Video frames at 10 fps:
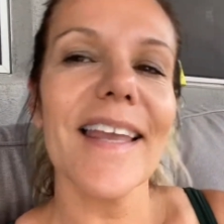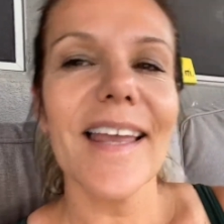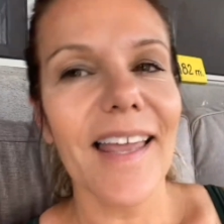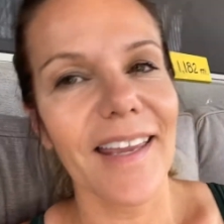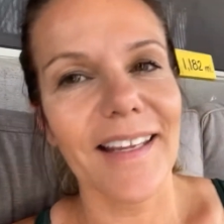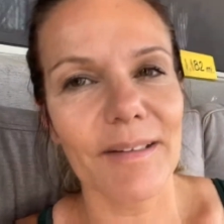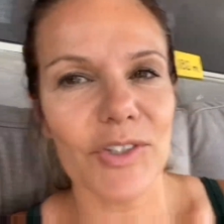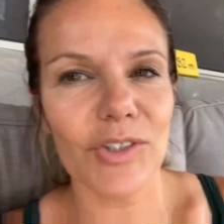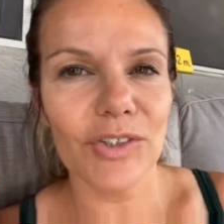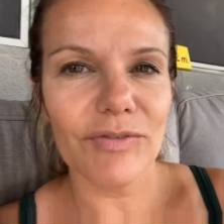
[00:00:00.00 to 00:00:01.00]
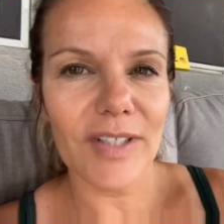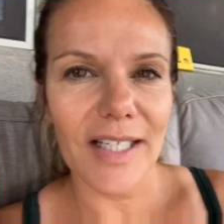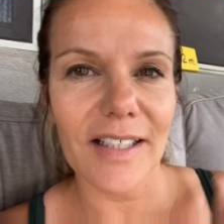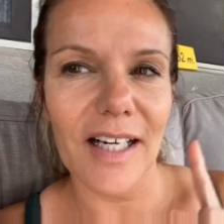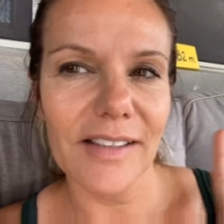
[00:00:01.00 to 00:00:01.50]
And I'm sure you've
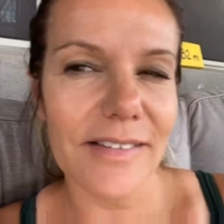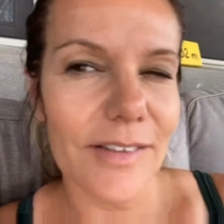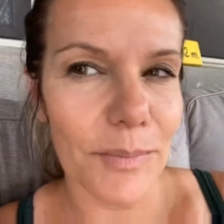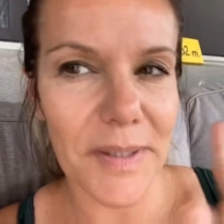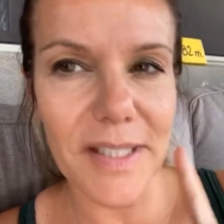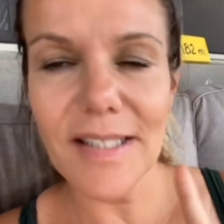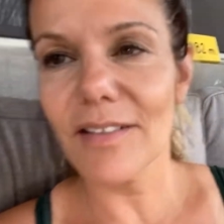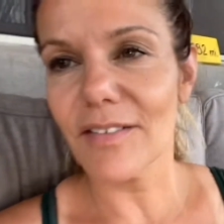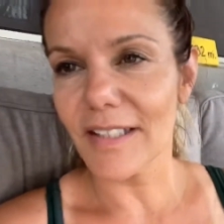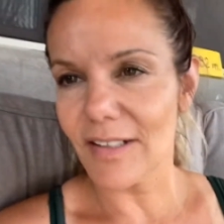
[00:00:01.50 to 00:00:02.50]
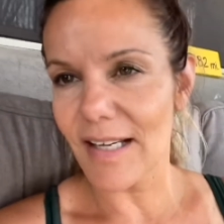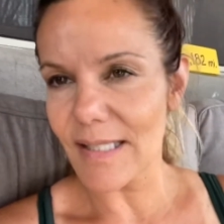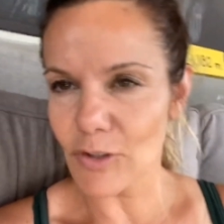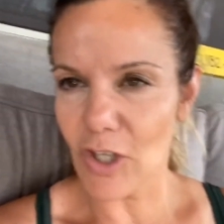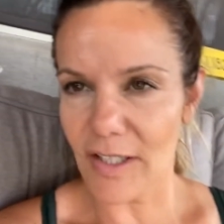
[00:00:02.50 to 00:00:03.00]
kind of gotten little peeks here and there as
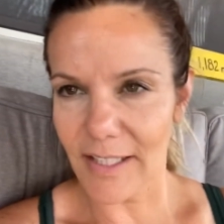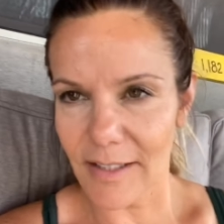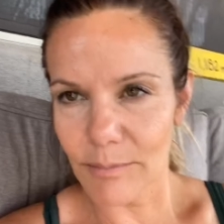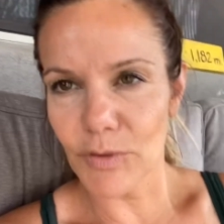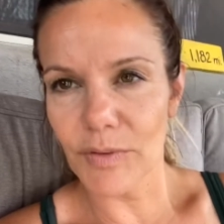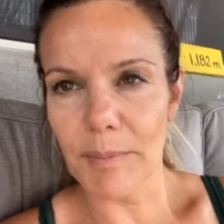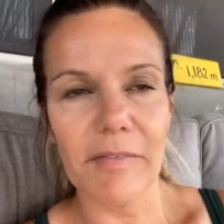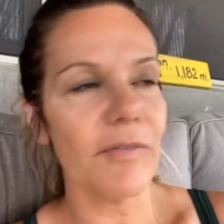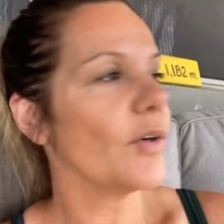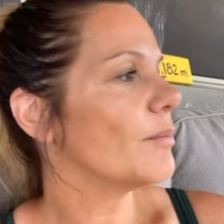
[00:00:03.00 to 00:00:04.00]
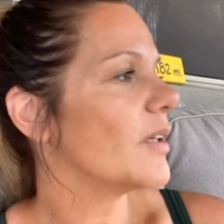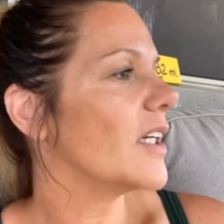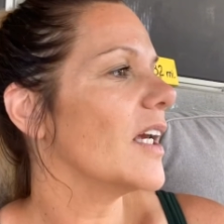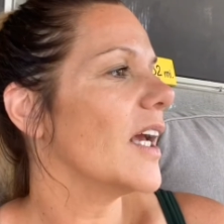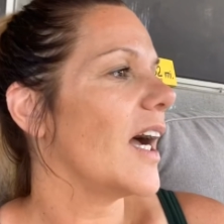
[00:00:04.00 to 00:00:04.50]
I'm talking and moving my phone, but
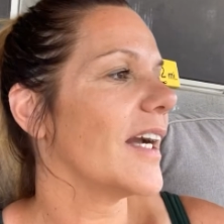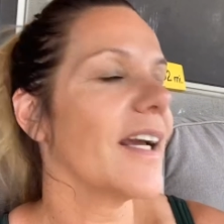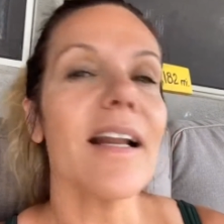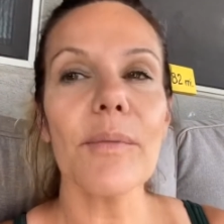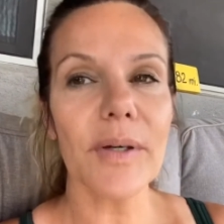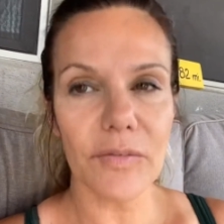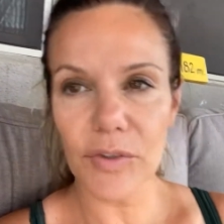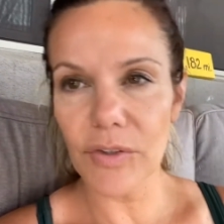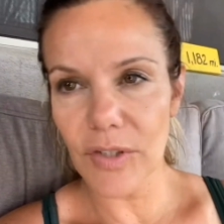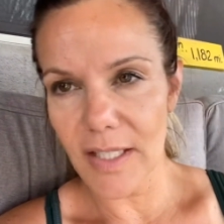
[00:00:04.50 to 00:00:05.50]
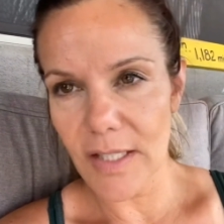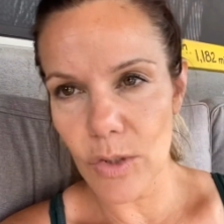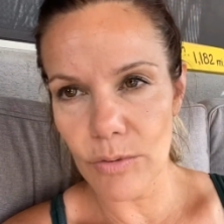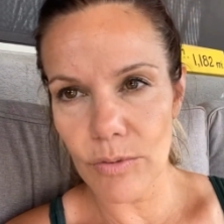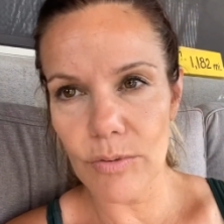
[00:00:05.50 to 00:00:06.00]
I cannot wait for you
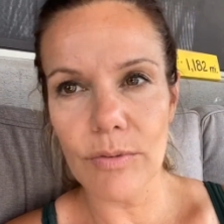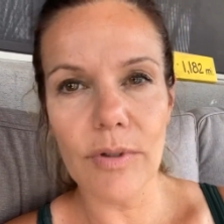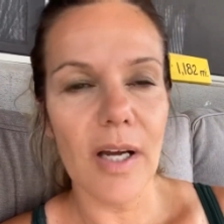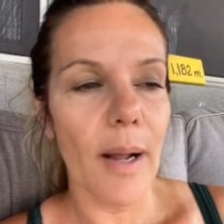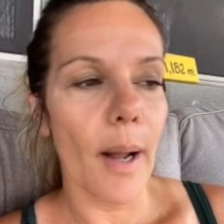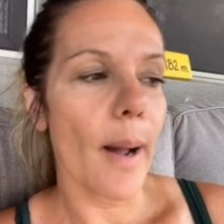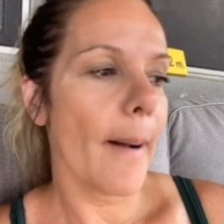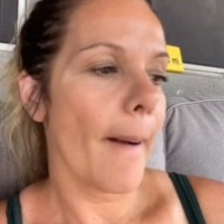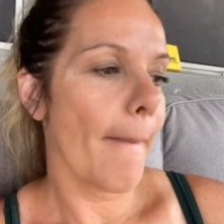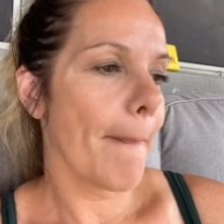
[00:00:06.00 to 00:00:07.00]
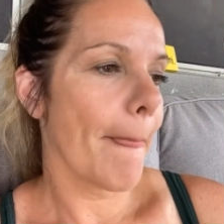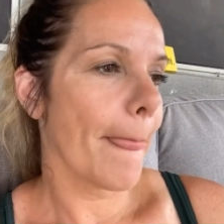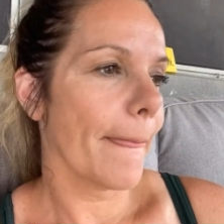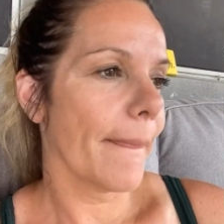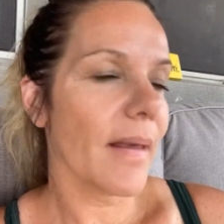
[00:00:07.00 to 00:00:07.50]
guys to
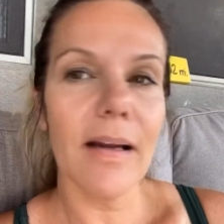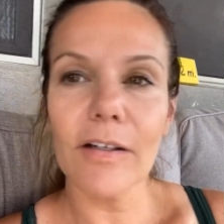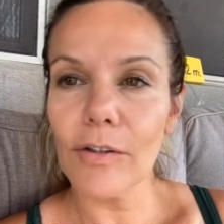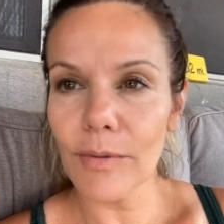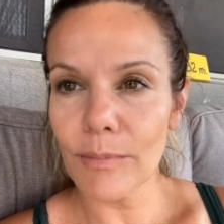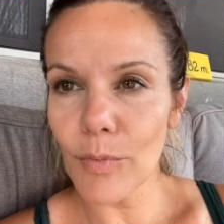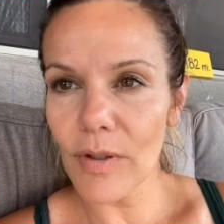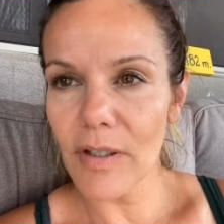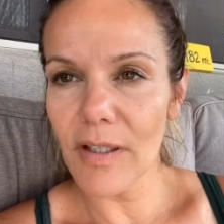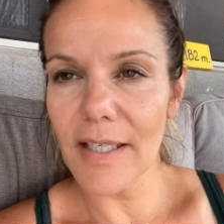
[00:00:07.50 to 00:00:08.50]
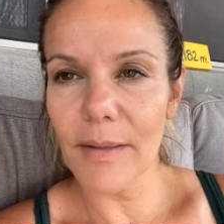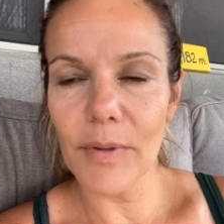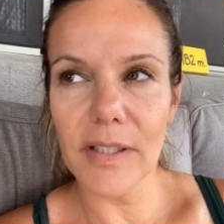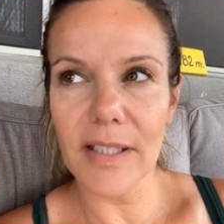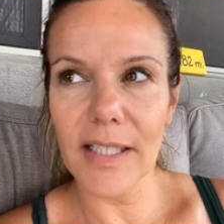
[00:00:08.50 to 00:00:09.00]
kind of learn more, and I
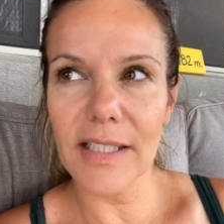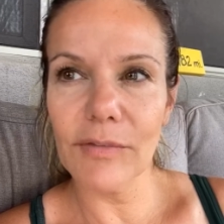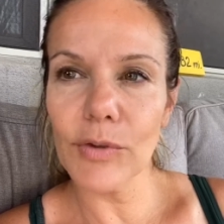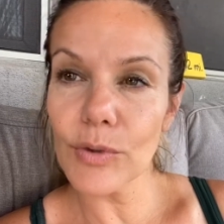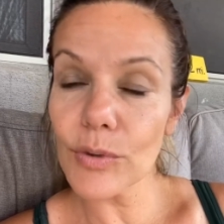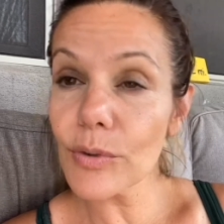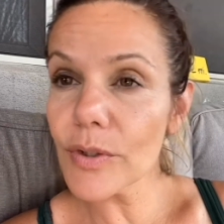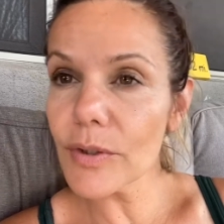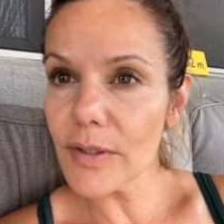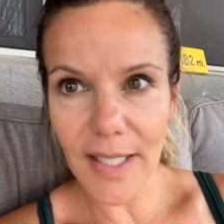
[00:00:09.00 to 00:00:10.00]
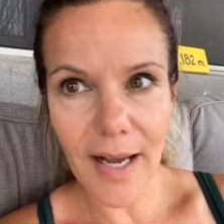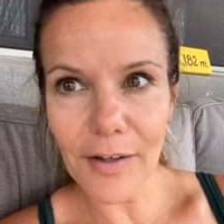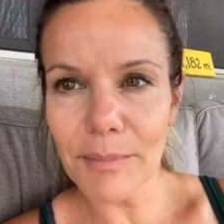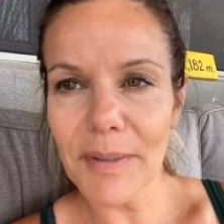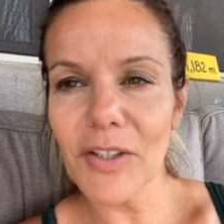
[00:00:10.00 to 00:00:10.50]
want to kind of give you a tutorial on how
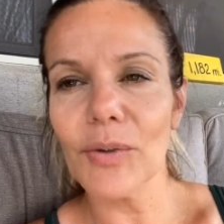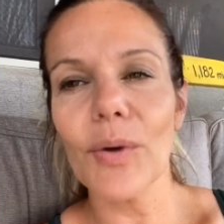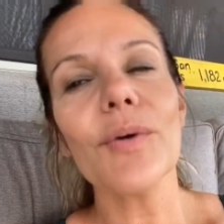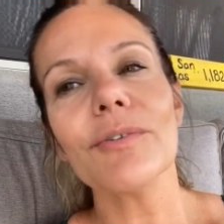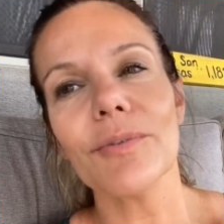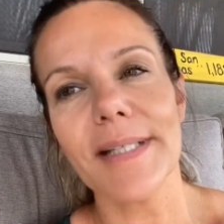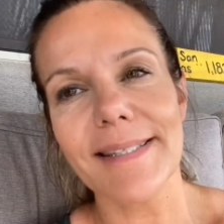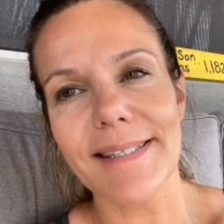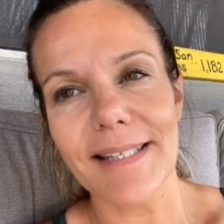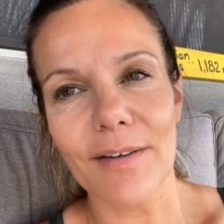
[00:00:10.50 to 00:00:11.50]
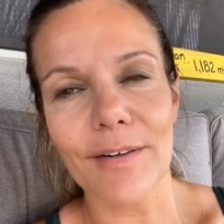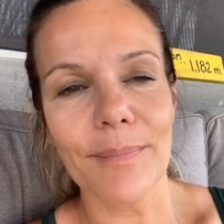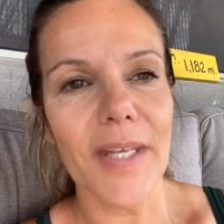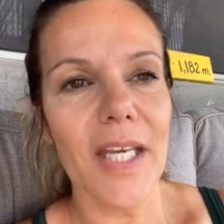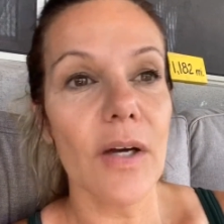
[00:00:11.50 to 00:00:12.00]
to make your own oasis at
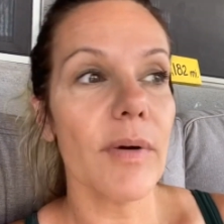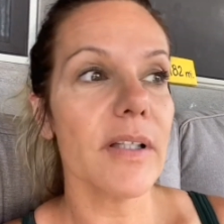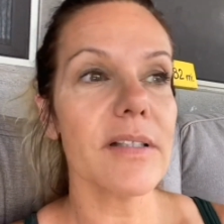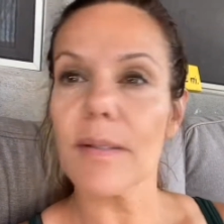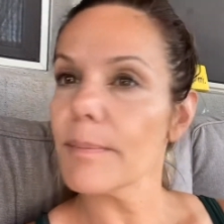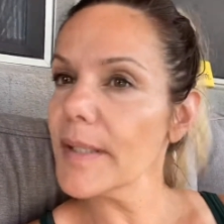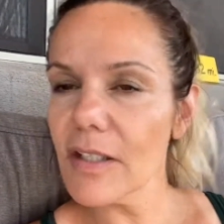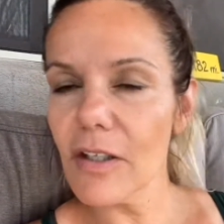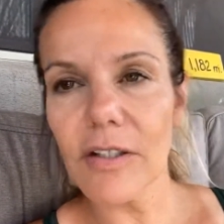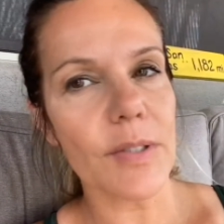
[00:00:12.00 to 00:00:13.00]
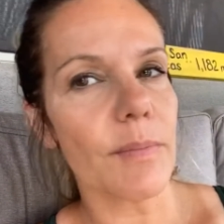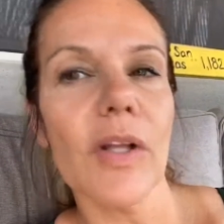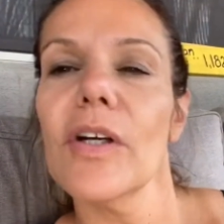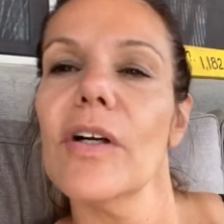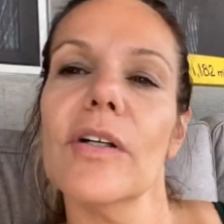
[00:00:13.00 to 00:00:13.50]
home, whether it's a big yard, small
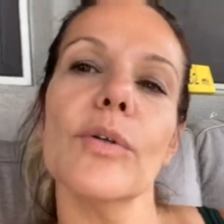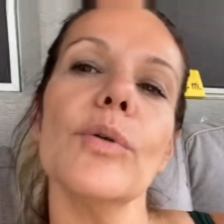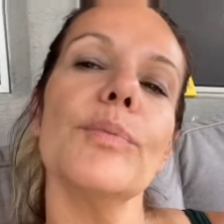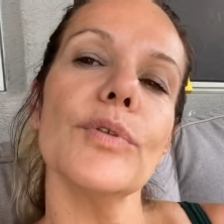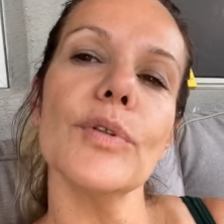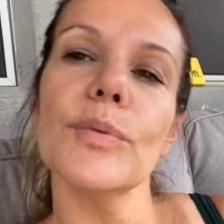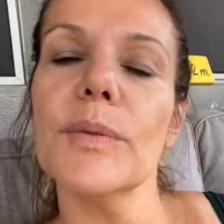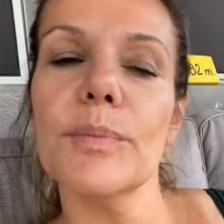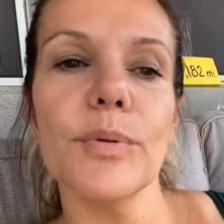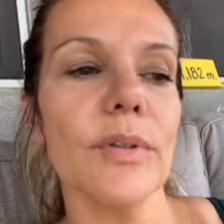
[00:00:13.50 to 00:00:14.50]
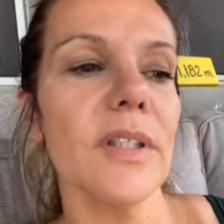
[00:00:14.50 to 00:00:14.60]
yard, no pool, with pool.